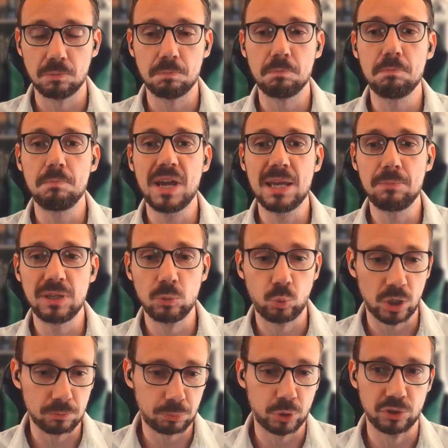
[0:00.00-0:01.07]
maybe
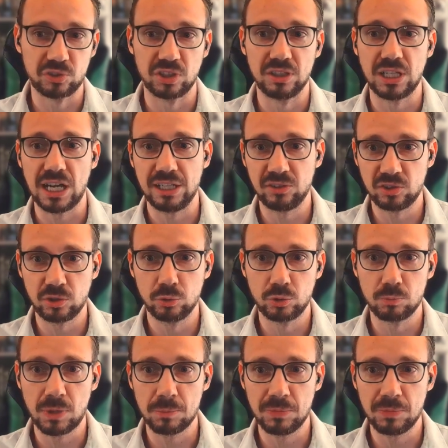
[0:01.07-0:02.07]
one person dies due to my